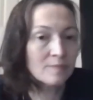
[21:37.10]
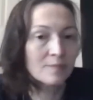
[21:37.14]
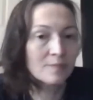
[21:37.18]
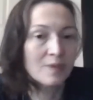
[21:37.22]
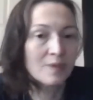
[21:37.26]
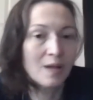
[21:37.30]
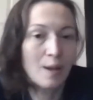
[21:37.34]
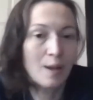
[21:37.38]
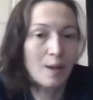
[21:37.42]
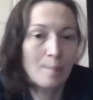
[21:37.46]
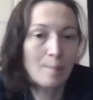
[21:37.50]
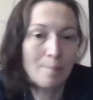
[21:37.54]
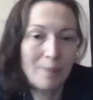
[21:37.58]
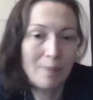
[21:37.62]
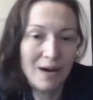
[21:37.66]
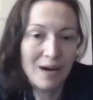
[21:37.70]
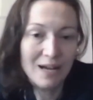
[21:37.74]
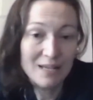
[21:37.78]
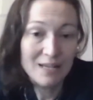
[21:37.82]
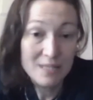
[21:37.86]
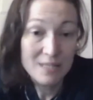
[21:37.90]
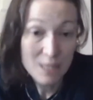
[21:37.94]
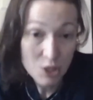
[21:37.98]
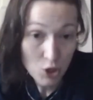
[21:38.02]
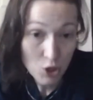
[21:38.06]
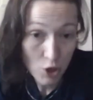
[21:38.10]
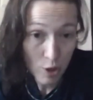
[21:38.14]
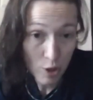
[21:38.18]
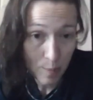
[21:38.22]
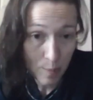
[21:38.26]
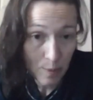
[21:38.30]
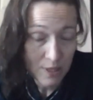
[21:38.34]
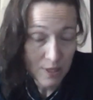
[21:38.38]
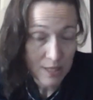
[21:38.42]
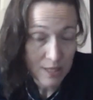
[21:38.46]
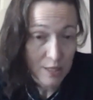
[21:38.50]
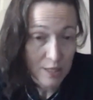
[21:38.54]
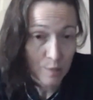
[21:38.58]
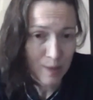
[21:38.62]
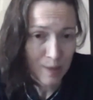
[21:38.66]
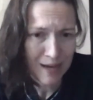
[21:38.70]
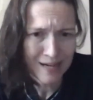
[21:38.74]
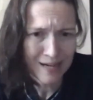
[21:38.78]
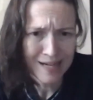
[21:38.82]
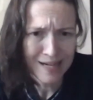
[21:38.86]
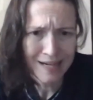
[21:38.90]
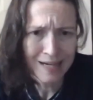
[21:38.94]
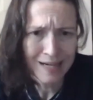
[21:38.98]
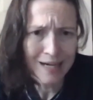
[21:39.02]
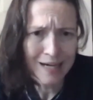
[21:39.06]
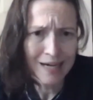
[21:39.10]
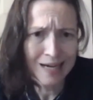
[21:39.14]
My sister participated